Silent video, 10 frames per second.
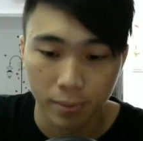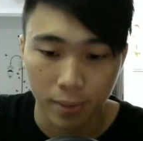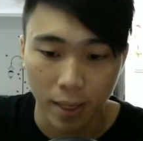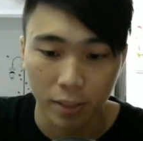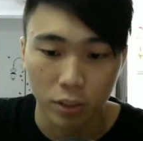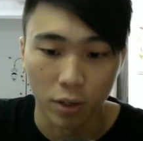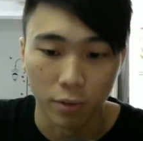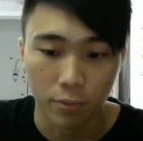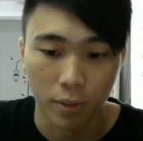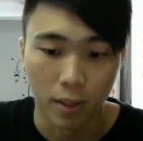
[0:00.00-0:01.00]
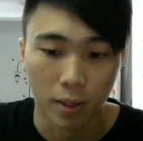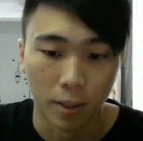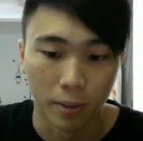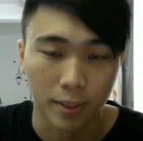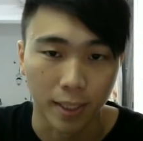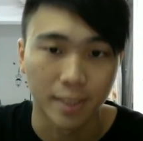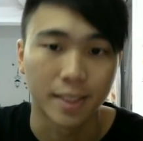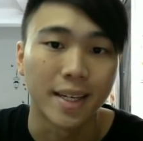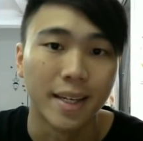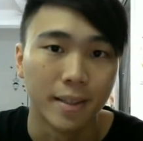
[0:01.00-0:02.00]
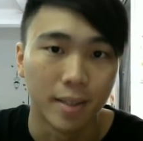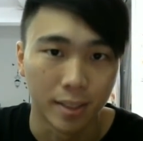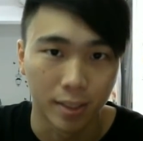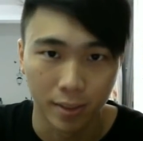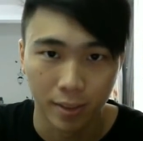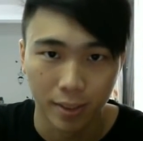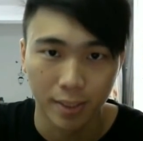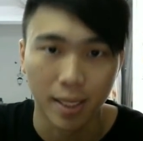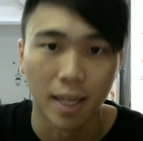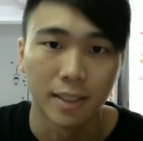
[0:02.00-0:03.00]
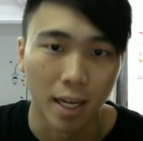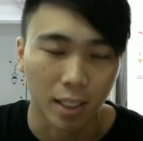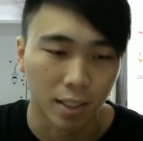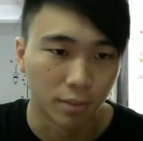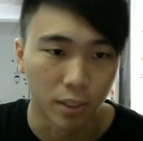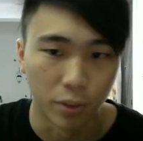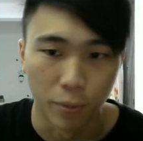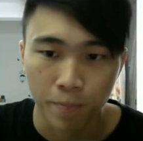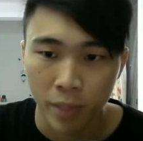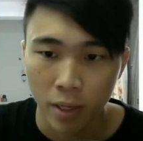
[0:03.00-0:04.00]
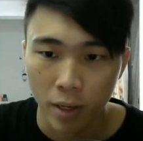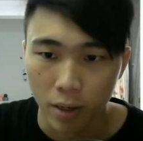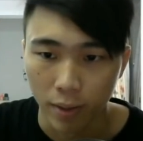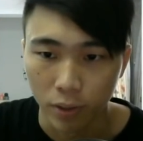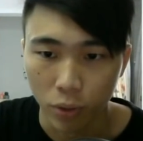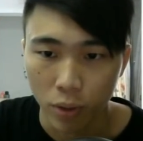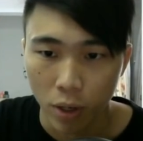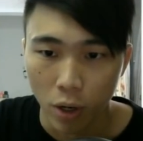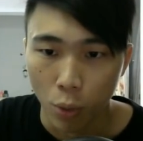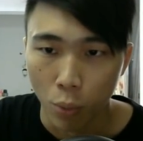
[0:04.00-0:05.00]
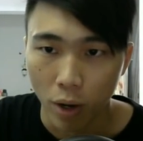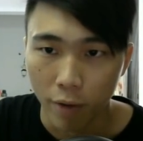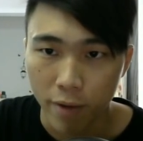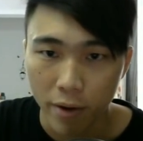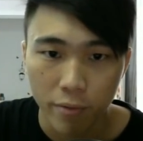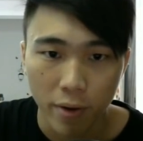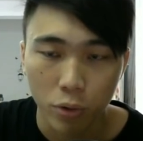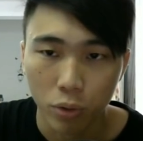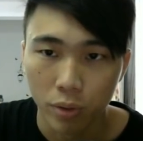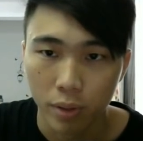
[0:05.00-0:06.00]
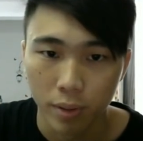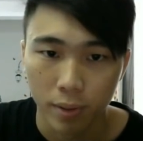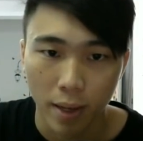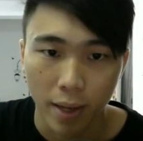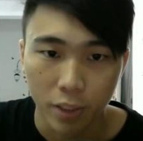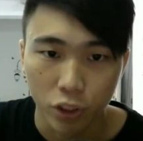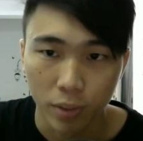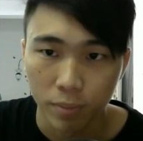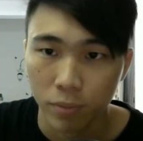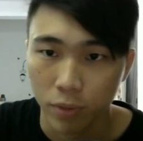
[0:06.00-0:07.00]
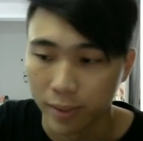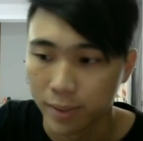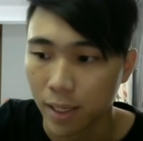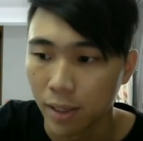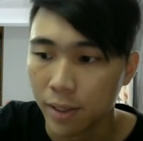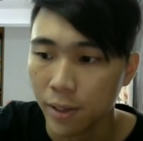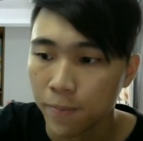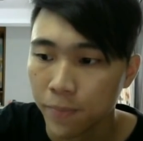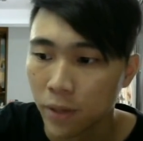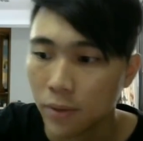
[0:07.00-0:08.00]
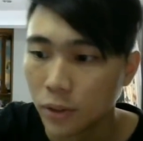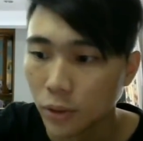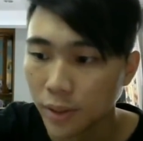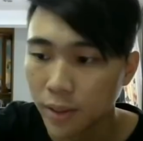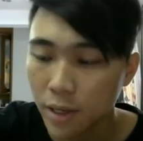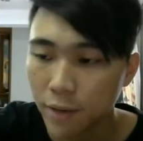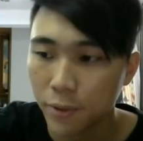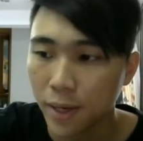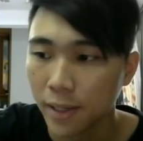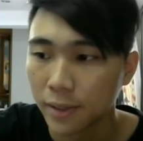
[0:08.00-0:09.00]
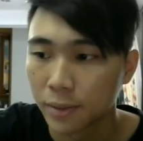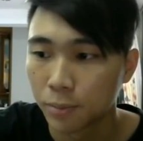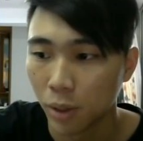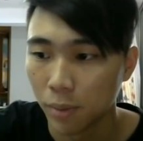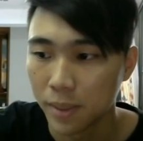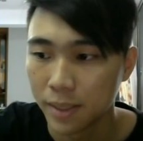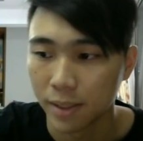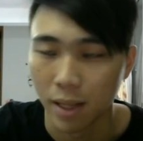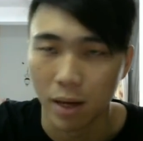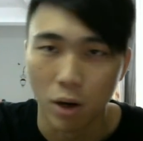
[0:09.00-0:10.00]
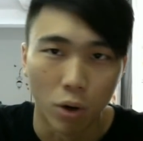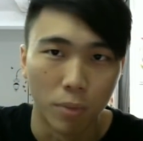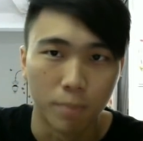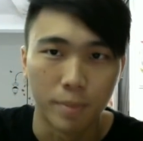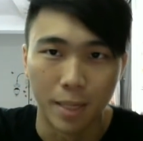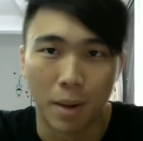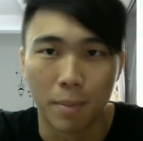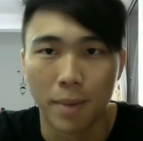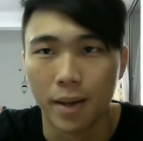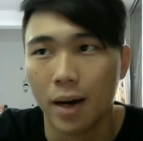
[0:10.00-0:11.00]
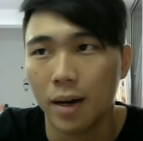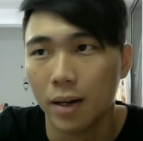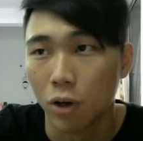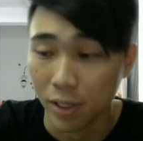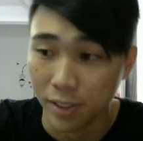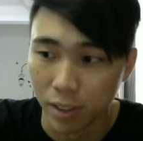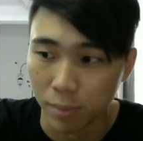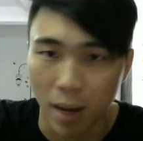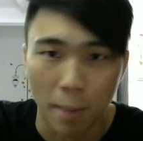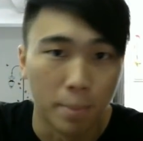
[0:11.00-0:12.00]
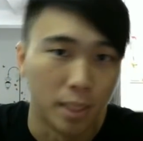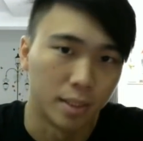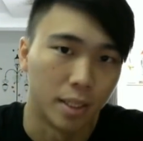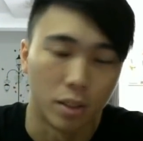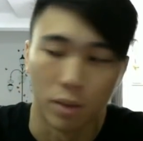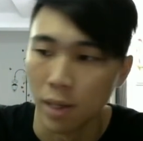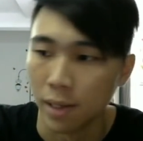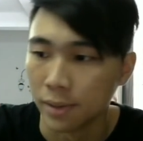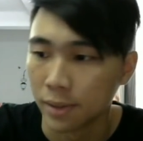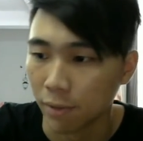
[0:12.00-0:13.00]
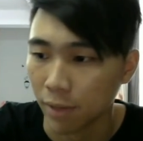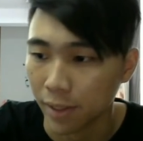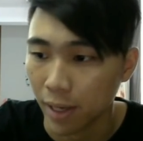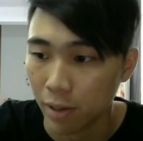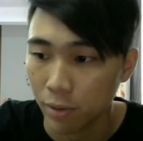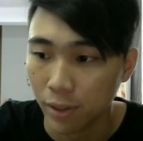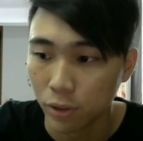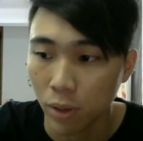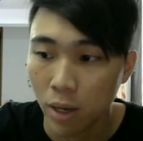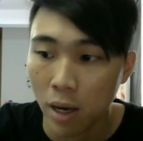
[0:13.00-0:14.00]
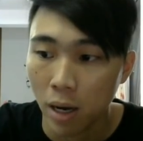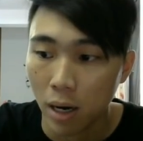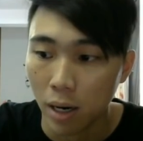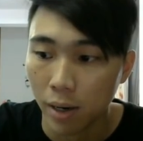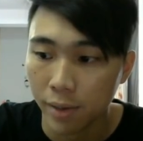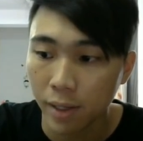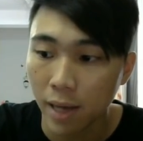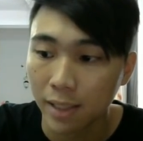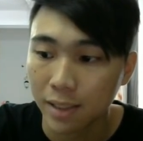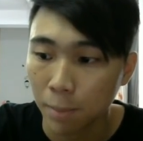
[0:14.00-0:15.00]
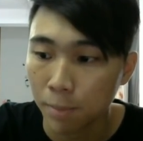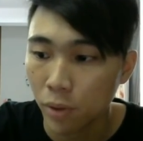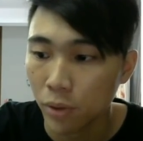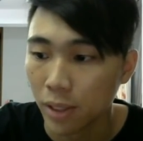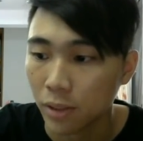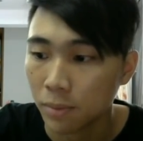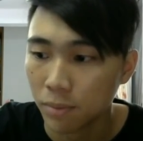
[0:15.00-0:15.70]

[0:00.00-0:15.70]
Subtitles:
kind of sustain this Sang's active skill. Right, so a very good addition, right? Sang here. Right, so if you guys probably say like, oh, Pili Puppet, Coliseum, I missed it, and stuff like that. Right, so another example you can